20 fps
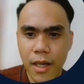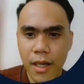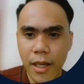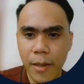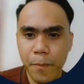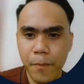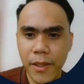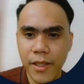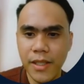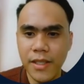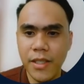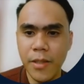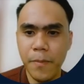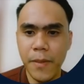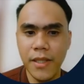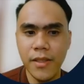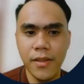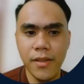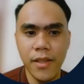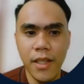Like
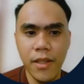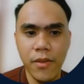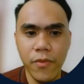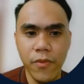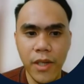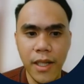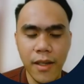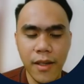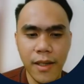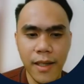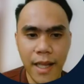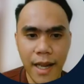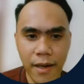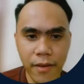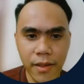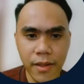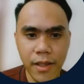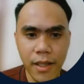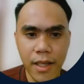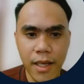participants need real
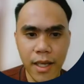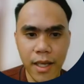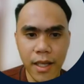clarity,